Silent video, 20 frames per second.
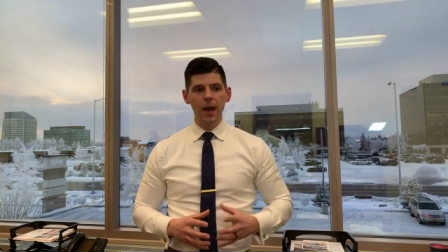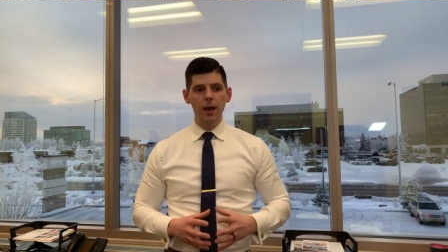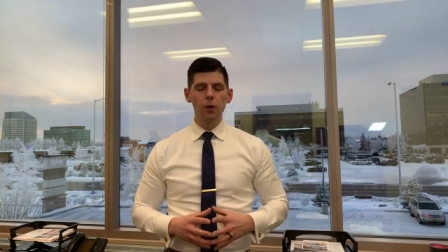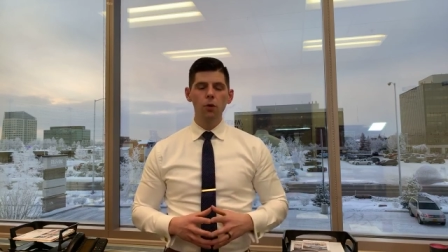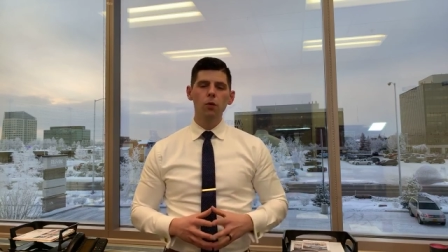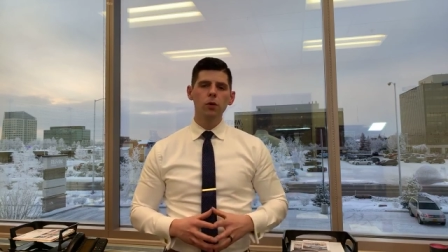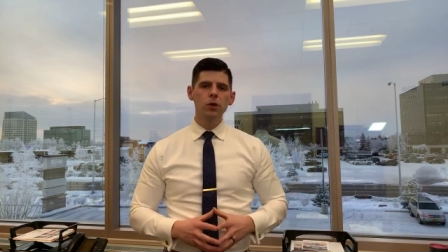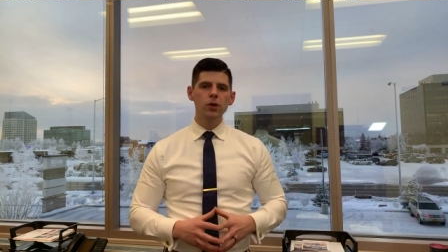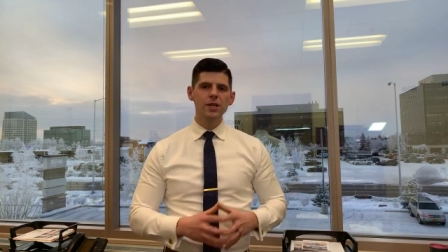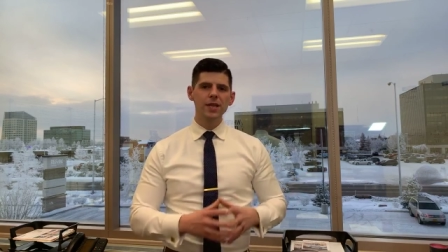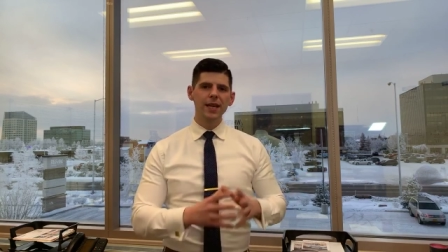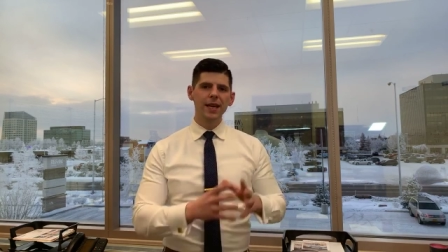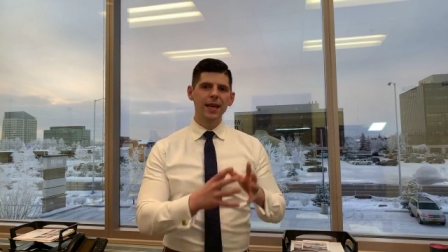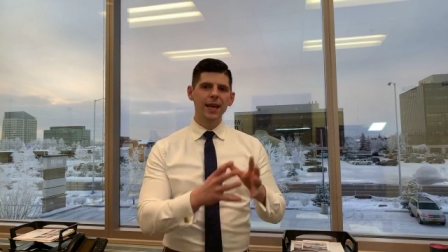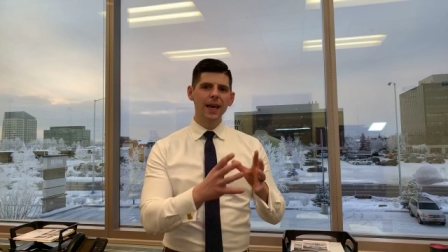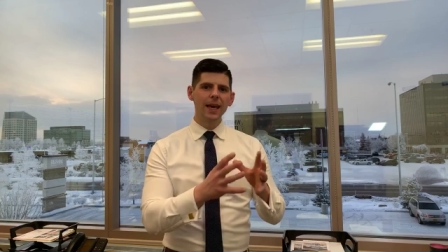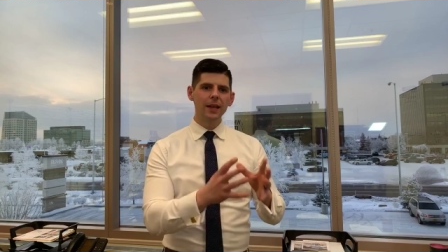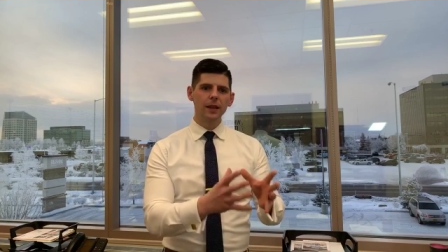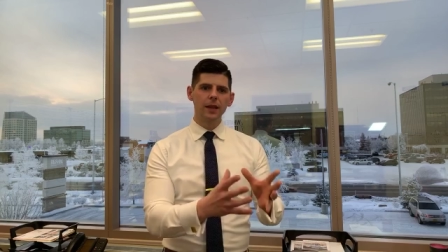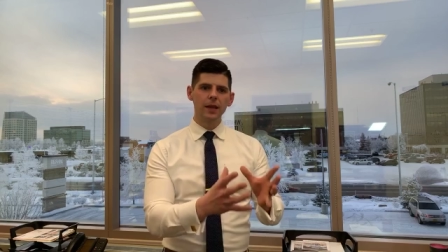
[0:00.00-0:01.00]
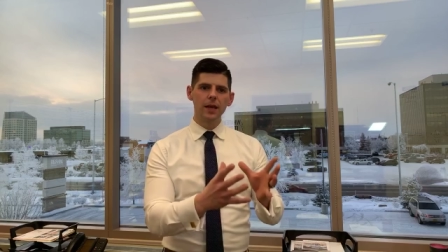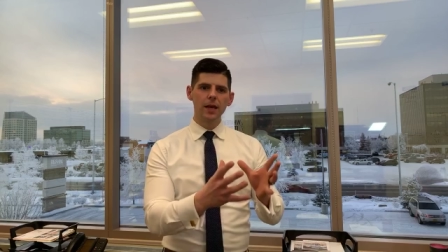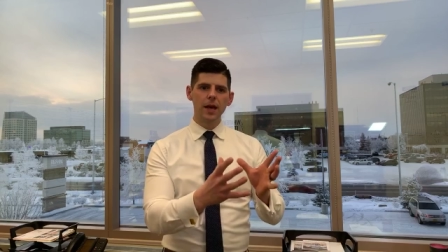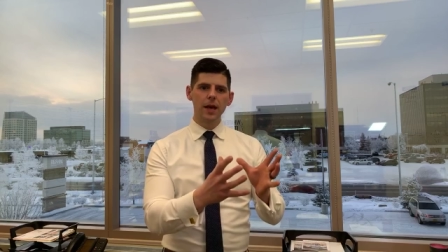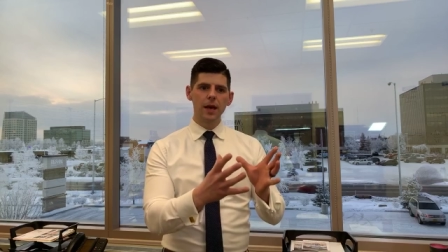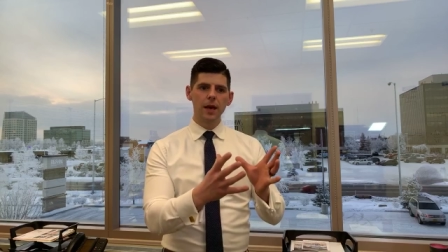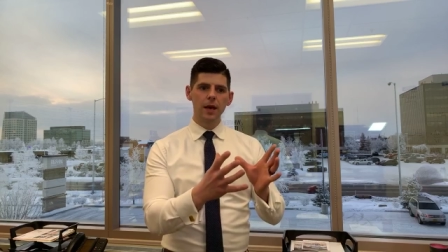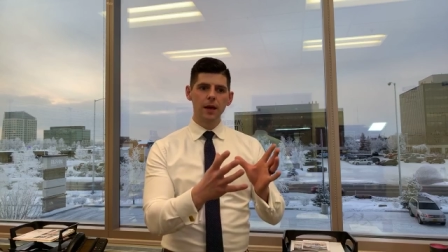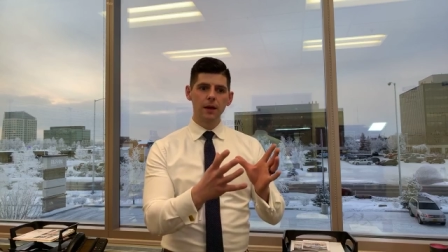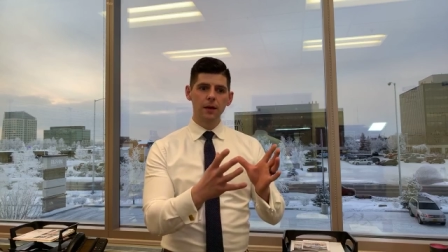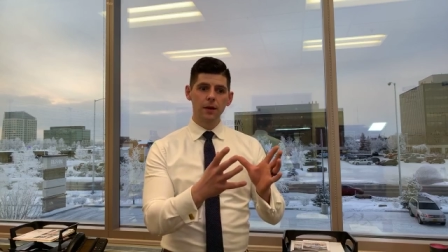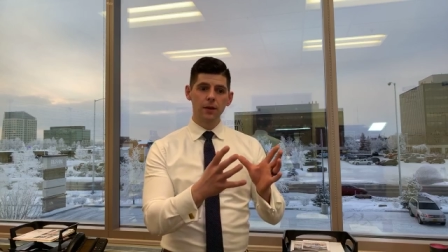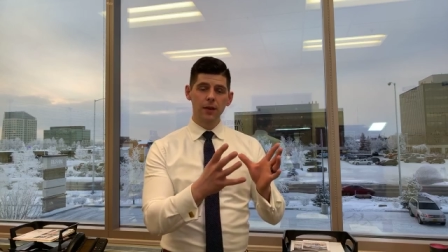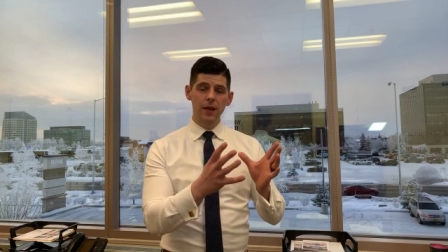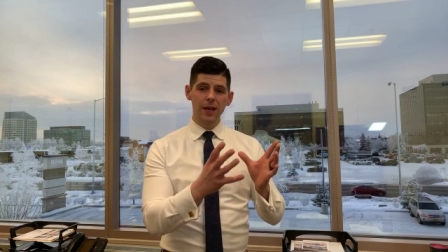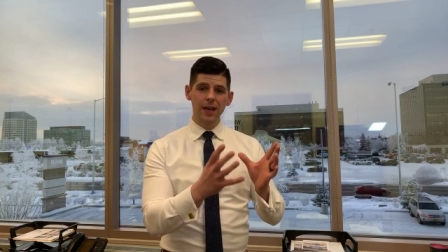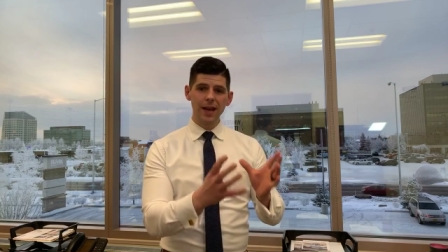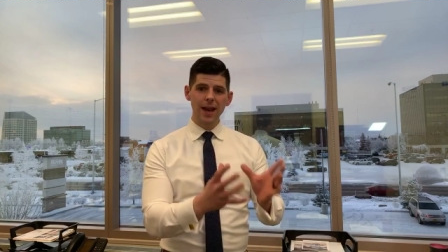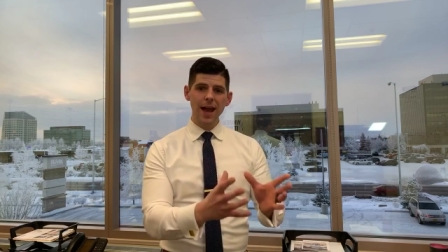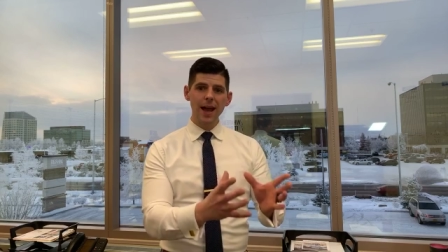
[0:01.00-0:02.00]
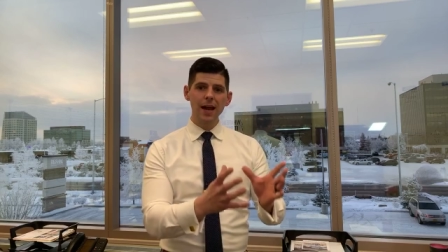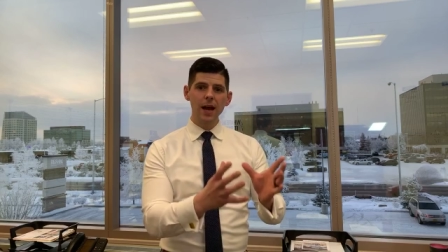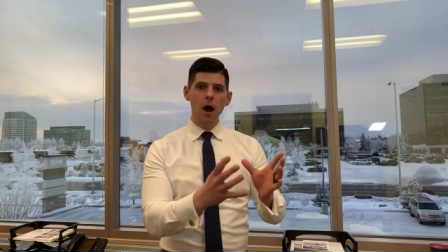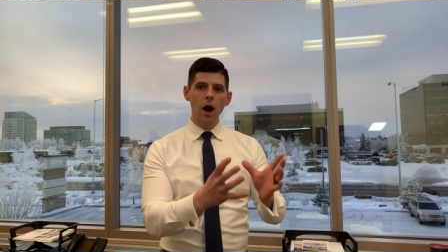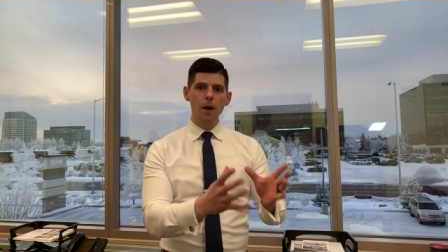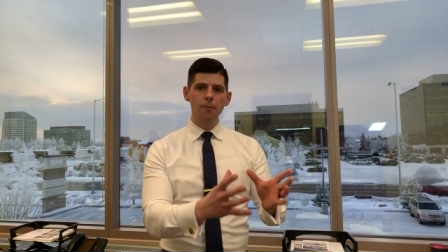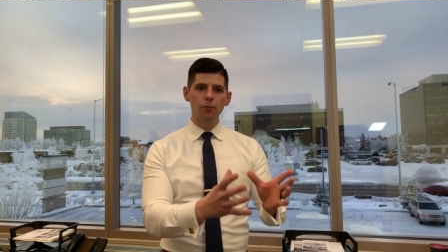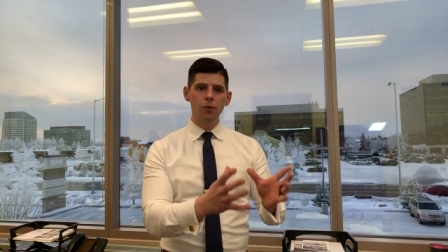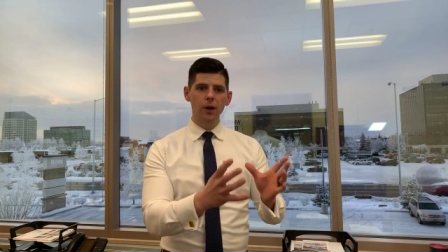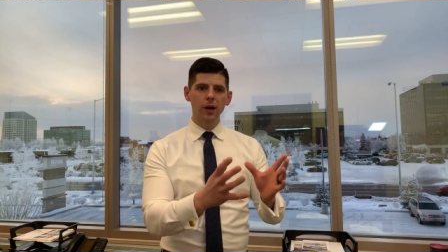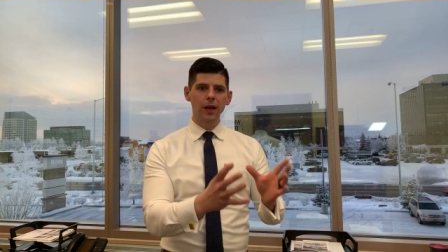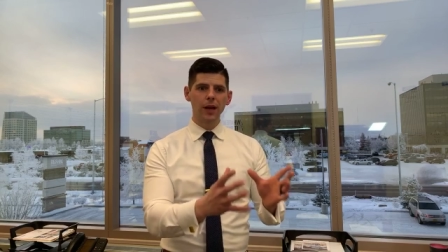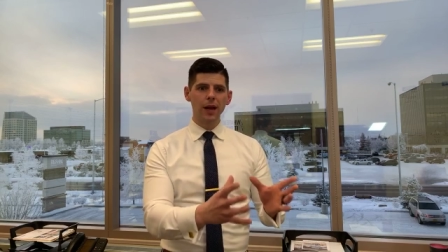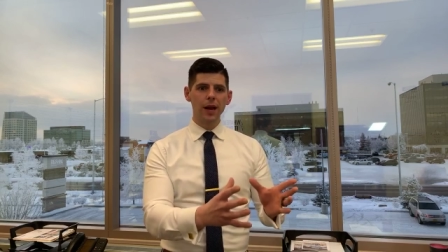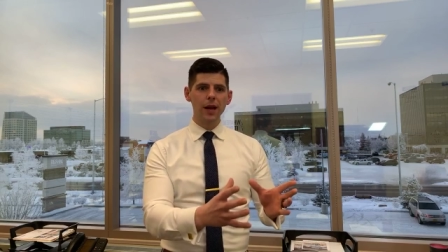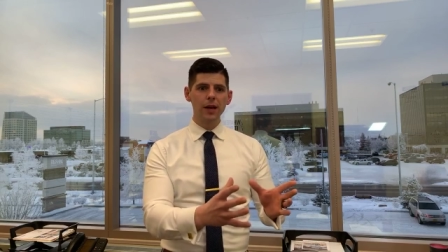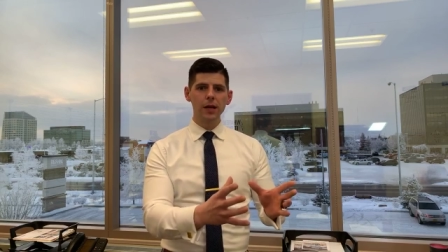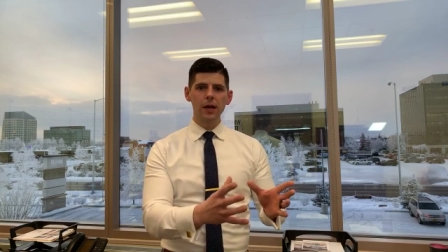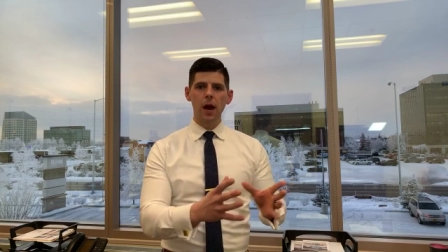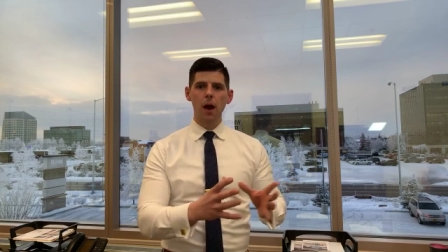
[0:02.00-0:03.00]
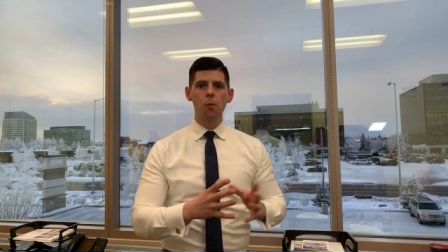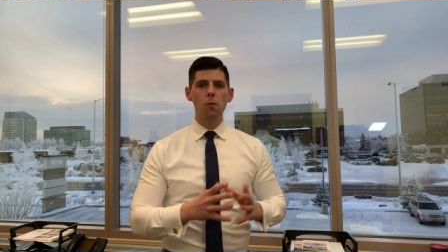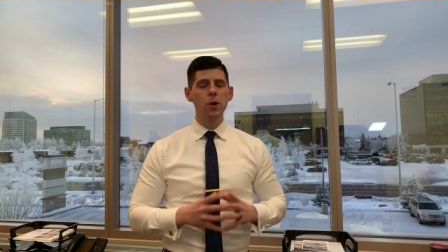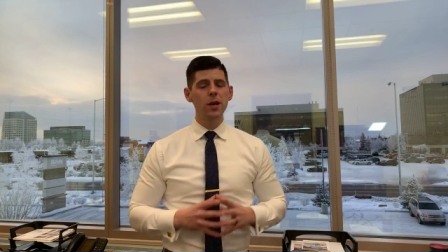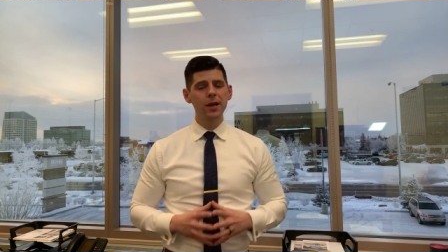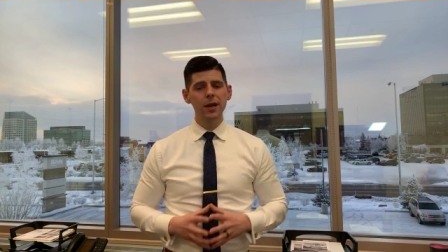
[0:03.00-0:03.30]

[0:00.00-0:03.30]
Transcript: In order to get the, the net operating income,